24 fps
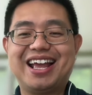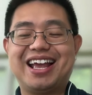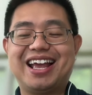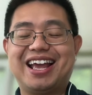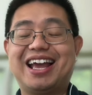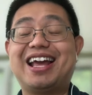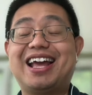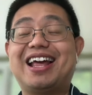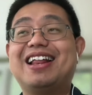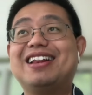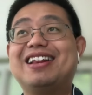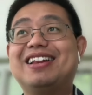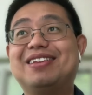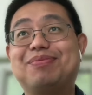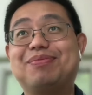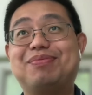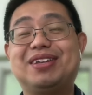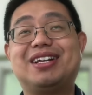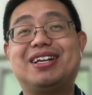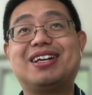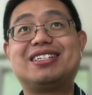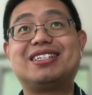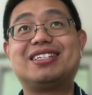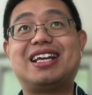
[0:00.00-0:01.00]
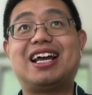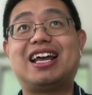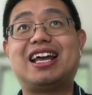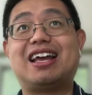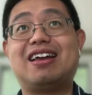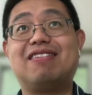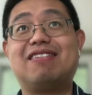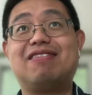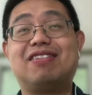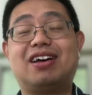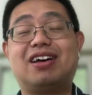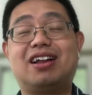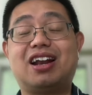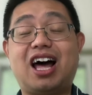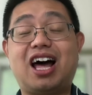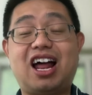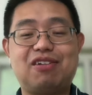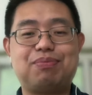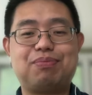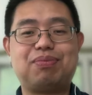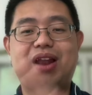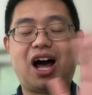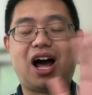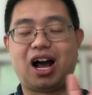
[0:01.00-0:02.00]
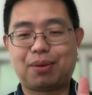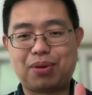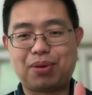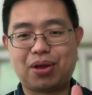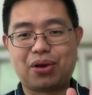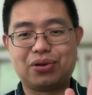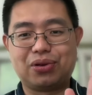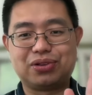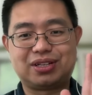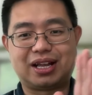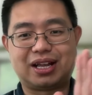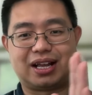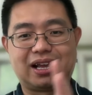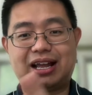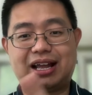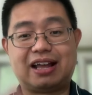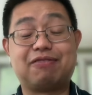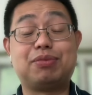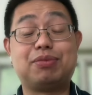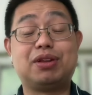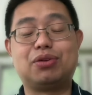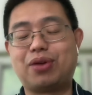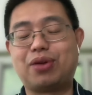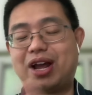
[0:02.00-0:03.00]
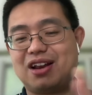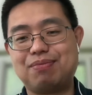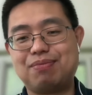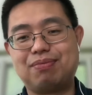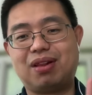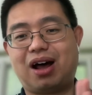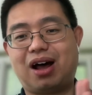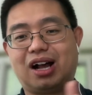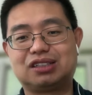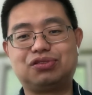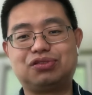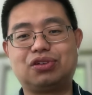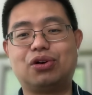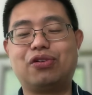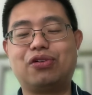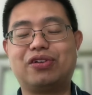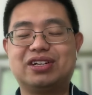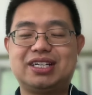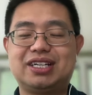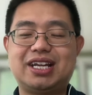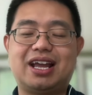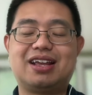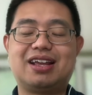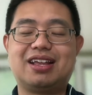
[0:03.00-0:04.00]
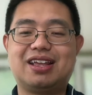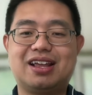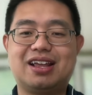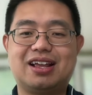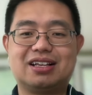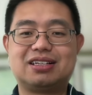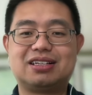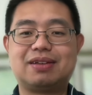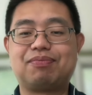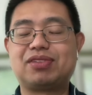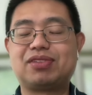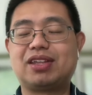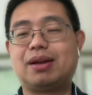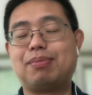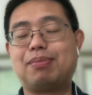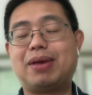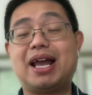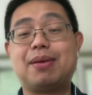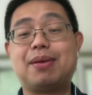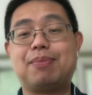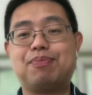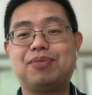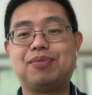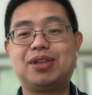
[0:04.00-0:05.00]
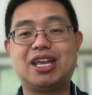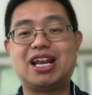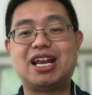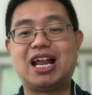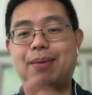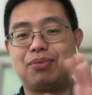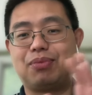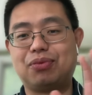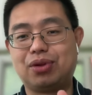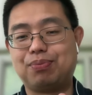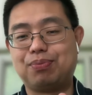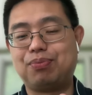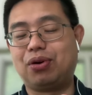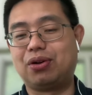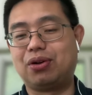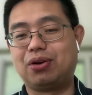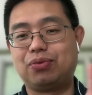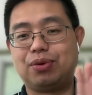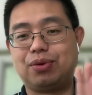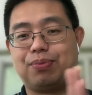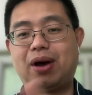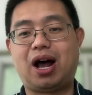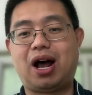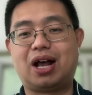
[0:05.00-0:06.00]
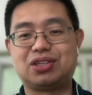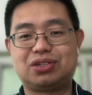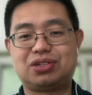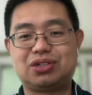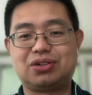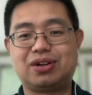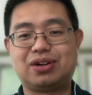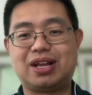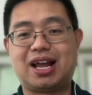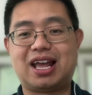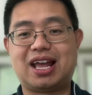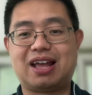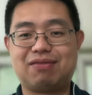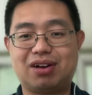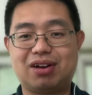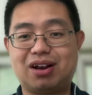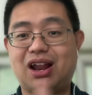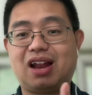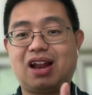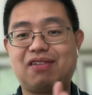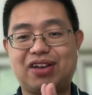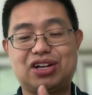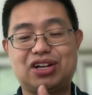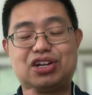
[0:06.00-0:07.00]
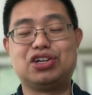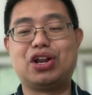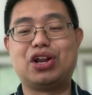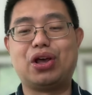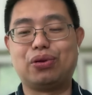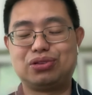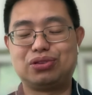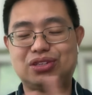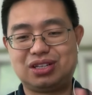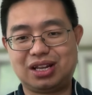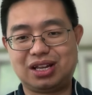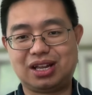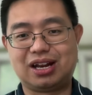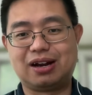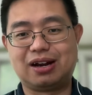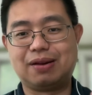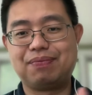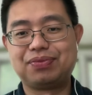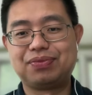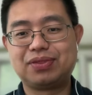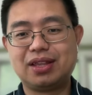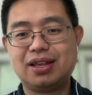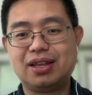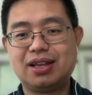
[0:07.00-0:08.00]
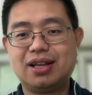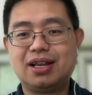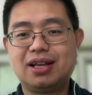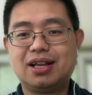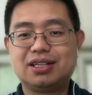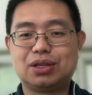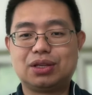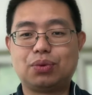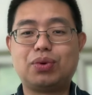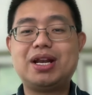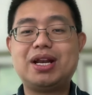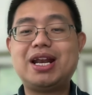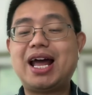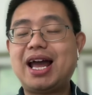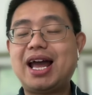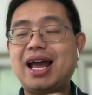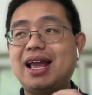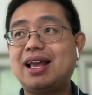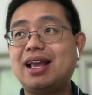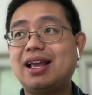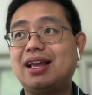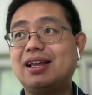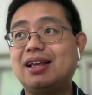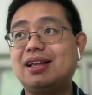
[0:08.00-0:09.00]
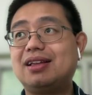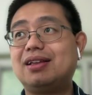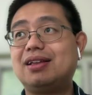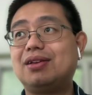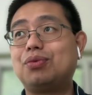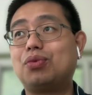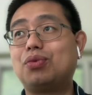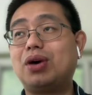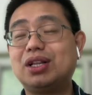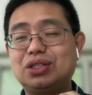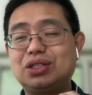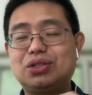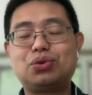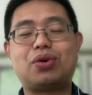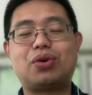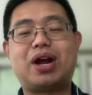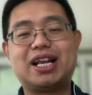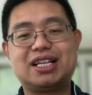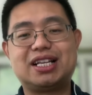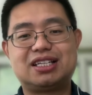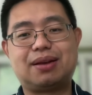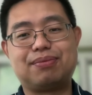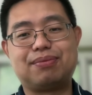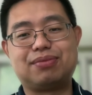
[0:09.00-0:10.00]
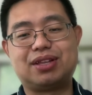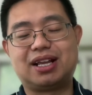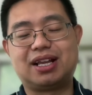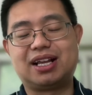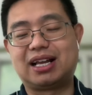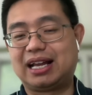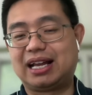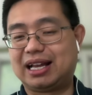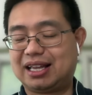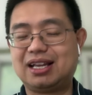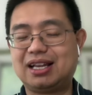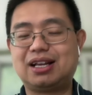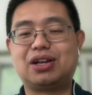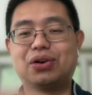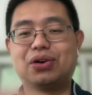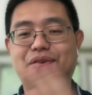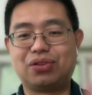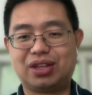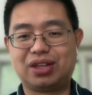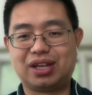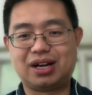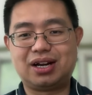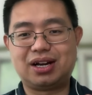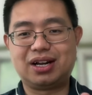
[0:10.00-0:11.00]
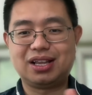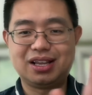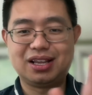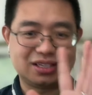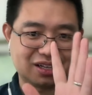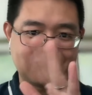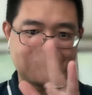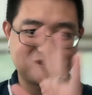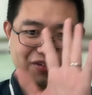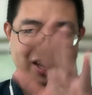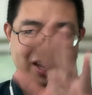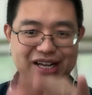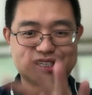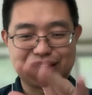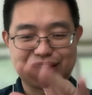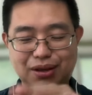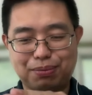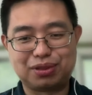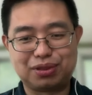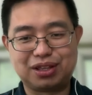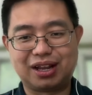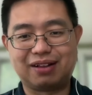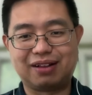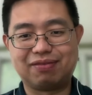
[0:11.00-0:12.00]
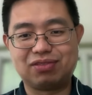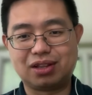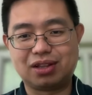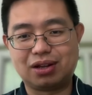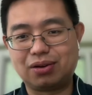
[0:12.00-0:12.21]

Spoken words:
And because I have a lot of blog posts, I've been writing blog for over 10 years. And my GitHub repository, I have a lot of notes there. So when I want to write something, I can go there, easily find something.